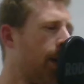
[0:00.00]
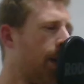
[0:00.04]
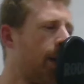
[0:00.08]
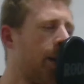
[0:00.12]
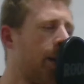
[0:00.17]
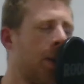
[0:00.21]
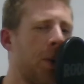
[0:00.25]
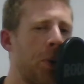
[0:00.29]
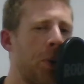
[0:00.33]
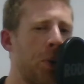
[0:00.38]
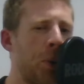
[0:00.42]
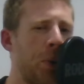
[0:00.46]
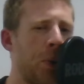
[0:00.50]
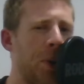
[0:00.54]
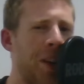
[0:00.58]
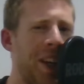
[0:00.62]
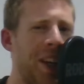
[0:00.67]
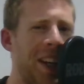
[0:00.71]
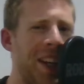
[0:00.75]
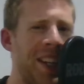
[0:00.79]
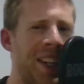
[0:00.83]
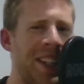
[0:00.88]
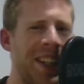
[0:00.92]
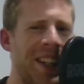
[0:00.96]

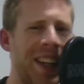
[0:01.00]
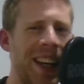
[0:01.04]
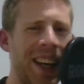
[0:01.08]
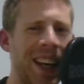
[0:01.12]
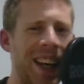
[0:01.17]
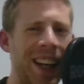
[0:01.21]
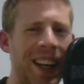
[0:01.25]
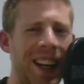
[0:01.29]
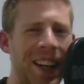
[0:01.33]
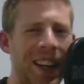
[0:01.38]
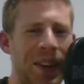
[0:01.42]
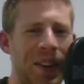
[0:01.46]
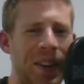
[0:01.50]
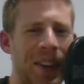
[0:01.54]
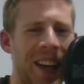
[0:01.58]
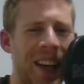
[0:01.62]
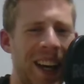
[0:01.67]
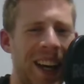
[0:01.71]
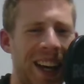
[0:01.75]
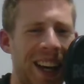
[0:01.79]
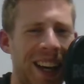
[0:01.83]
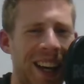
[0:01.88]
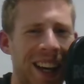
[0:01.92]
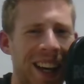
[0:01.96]
Right, hello
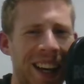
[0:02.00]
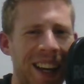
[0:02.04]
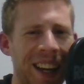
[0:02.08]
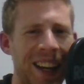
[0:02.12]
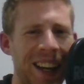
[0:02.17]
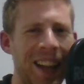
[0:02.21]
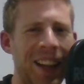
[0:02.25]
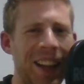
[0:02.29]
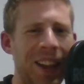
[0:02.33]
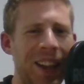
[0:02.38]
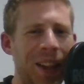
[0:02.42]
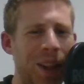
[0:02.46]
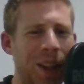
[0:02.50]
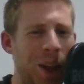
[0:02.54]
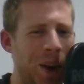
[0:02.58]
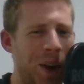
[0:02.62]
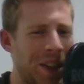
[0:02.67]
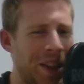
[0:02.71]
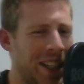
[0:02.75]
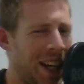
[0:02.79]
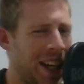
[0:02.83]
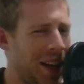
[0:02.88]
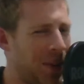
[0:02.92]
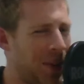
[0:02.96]
there.
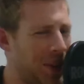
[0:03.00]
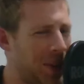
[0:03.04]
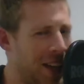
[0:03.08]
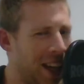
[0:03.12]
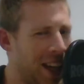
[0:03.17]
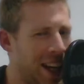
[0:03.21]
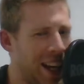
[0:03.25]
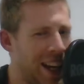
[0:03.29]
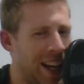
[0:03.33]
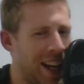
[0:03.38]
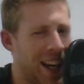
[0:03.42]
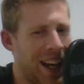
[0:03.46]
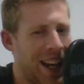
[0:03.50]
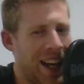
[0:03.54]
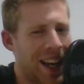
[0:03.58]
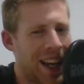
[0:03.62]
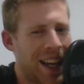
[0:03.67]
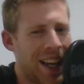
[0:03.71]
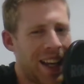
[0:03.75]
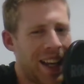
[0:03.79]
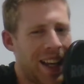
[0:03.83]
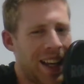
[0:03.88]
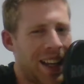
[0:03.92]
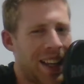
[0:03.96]
Lockdown,
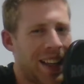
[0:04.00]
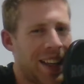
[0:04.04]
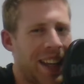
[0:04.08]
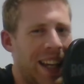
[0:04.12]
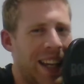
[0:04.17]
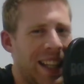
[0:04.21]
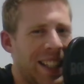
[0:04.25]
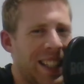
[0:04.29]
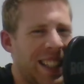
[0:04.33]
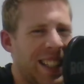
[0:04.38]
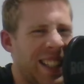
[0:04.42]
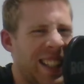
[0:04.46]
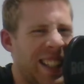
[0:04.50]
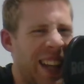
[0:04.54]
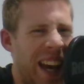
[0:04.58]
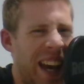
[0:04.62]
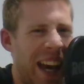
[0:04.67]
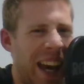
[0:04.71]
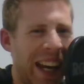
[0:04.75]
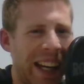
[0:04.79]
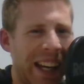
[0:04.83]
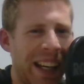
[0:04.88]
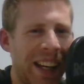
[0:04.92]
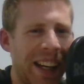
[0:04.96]
day
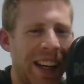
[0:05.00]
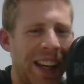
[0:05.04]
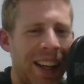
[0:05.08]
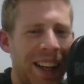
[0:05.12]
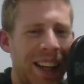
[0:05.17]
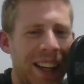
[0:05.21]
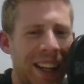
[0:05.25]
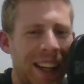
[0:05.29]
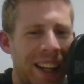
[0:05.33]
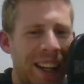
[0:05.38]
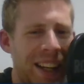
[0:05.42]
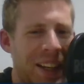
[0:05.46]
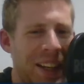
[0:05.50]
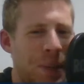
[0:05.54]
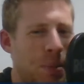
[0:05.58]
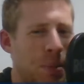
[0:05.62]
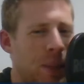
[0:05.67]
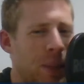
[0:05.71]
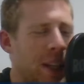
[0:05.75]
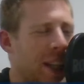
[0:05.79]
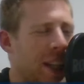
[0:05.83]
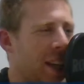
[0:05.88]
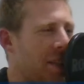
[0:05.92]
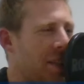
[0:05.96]
10. Can you
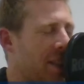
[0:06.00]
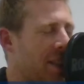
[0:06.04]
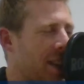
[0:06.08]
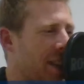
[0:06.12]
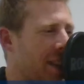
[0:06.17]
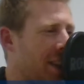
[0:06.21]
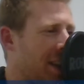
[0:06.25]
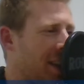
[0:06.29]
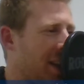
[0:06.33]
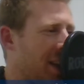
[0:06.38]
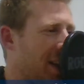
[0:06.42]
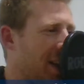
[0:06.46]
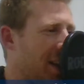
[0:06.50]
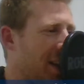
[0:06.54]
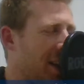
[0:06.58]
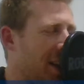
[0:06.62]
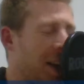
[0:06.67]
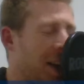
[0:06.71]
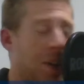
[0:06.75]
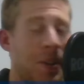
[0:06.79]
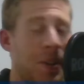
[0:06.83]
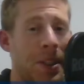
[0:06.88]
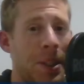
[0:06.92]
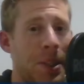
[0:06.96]
believe it?
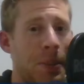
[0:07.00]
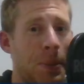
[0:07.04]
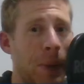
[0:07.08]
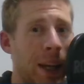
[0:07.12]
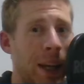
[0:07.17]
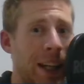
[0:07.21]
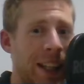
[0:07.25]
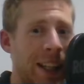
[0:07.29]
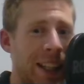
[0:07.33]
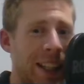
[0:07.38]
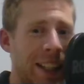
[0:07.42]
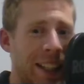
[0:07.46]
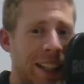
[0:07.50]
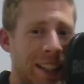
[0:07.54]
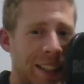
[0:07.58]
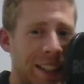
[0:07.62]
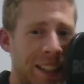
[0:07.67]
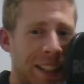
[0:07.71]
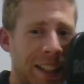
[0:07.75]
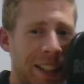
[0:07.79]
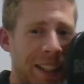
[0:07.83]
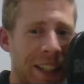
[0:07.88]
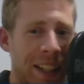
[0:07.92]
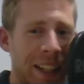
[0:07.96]
Here in Spain, at
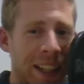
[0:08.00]
least.